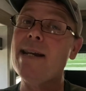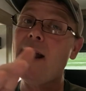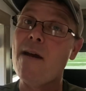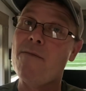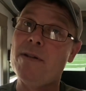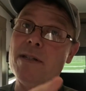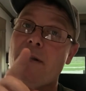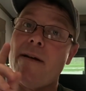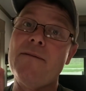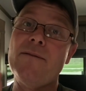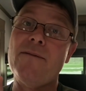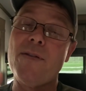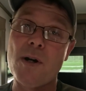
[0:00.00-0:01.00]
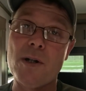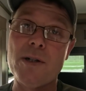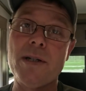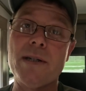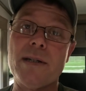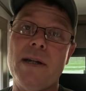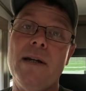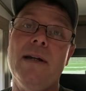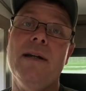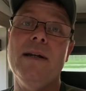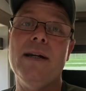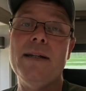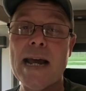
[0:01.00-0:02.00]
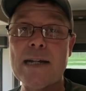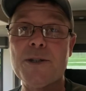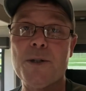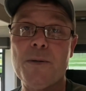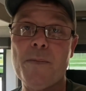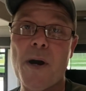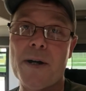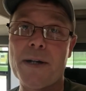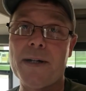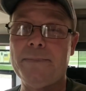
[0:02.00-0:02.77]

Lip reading: Kevin's first national park.